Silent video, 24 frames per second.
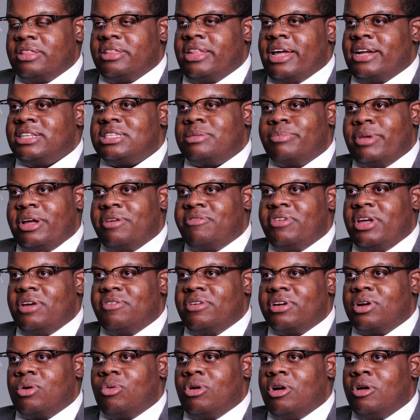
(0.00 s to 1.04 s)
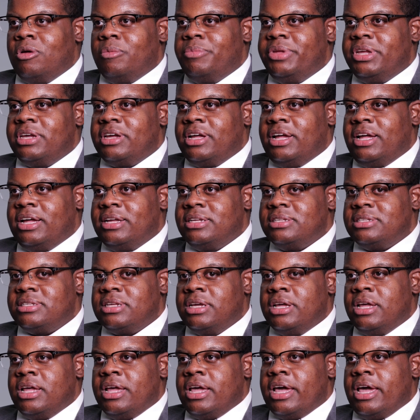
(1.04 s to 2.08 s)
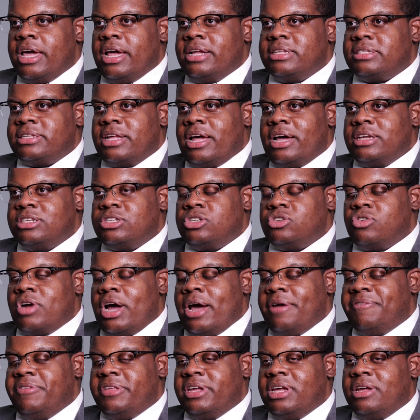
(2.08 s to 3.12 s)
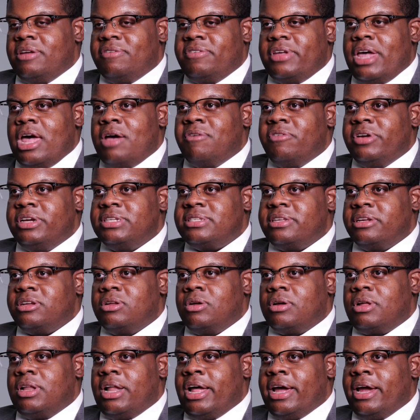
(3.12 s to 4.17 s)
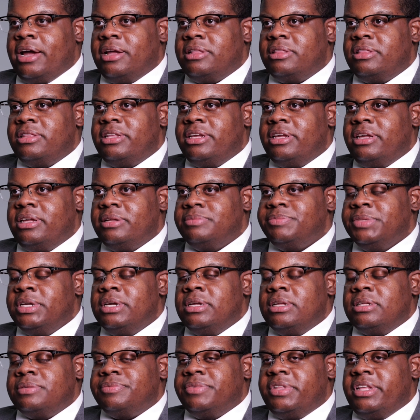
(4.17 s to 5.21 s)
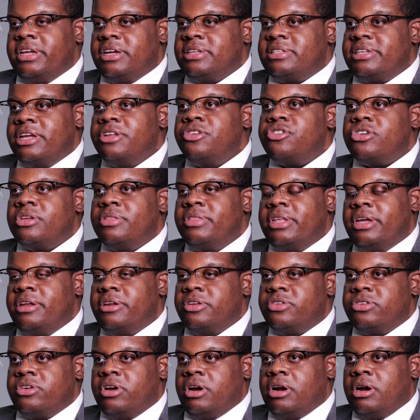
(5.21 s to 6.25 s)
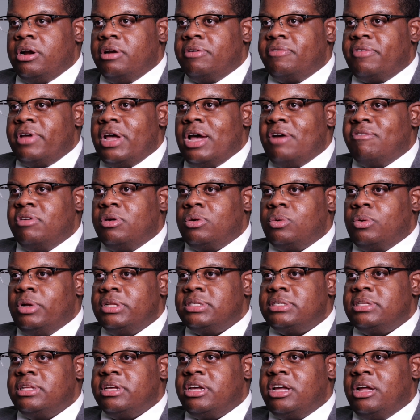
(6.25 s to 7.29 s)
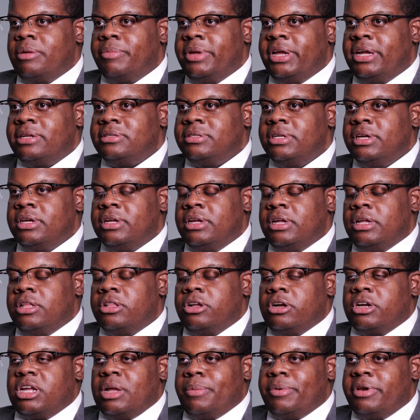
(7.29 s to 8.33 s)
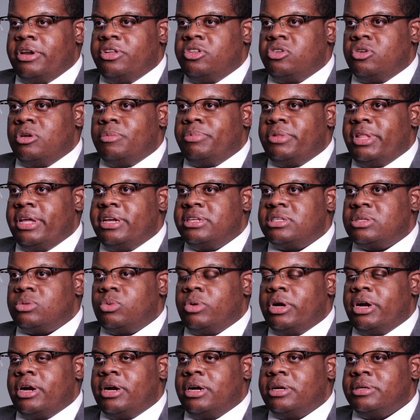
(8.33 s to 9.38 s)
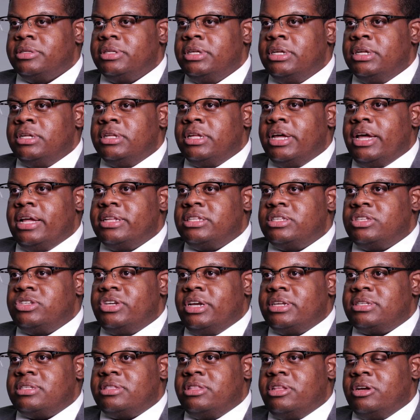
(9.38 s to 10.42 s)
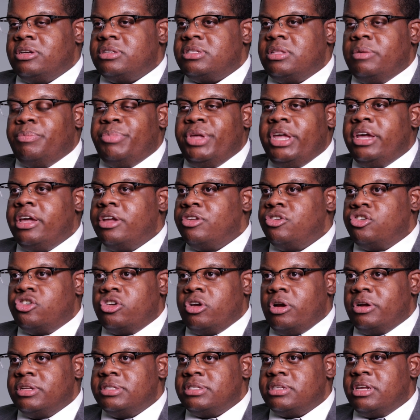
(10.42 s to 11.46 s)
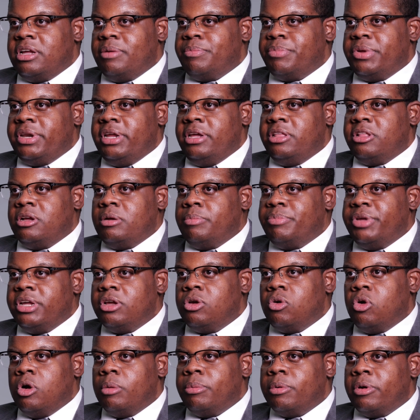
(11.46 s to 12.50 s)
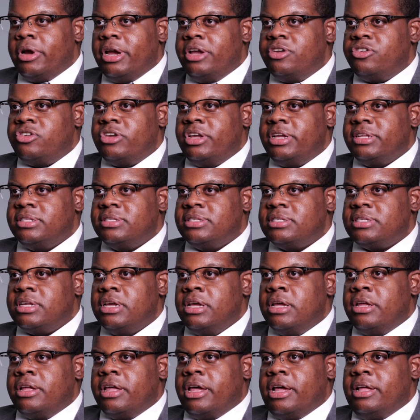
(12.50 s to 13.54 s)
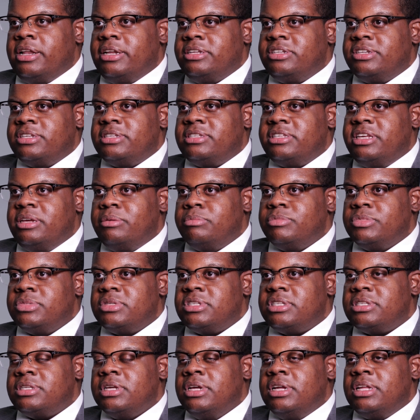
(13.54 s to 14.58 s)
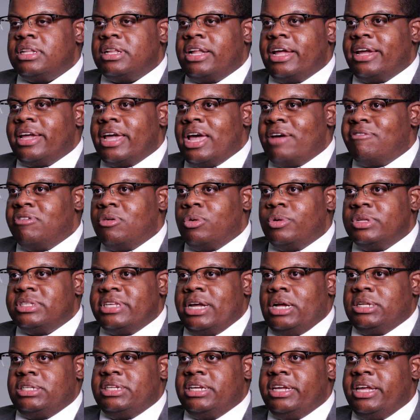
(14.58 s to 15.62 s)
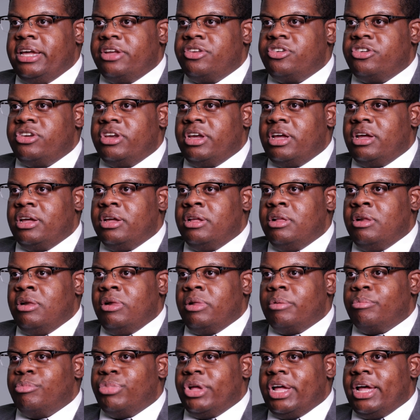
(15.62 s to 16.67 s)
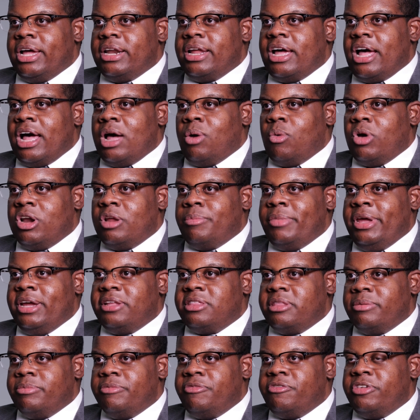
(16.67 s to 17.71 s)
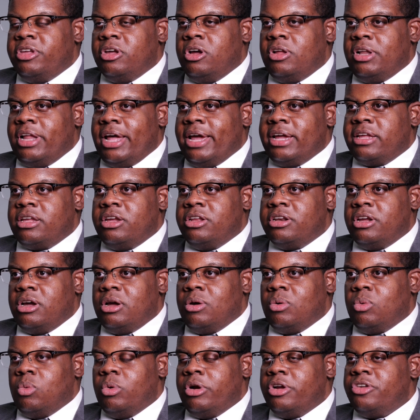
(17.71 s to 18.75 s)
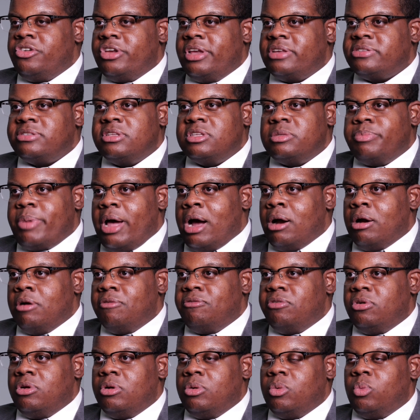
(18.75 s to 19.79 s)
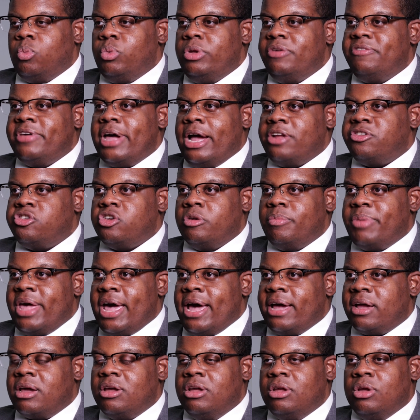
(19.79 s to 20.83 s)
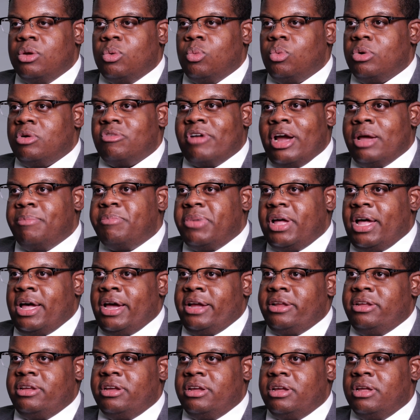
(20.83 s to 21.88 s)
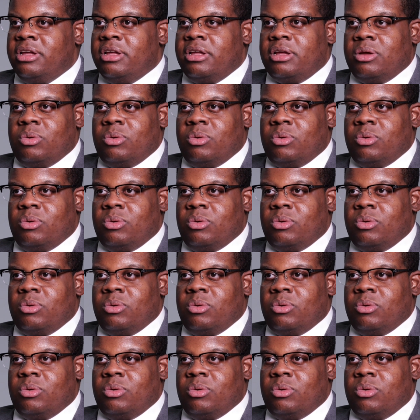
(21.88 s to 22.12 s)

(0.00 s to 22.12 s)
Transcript: And that's my favorite quote because I strive to give every single client the attention they deserve. Everyone wants to come in. They're coming into a place where it's just, there's the big insurance company, there are big corporations, and it just seems like everyone's out to get you. But I want to make them feel like, you know, we're just as powerful. We've got your back. We're right behind you.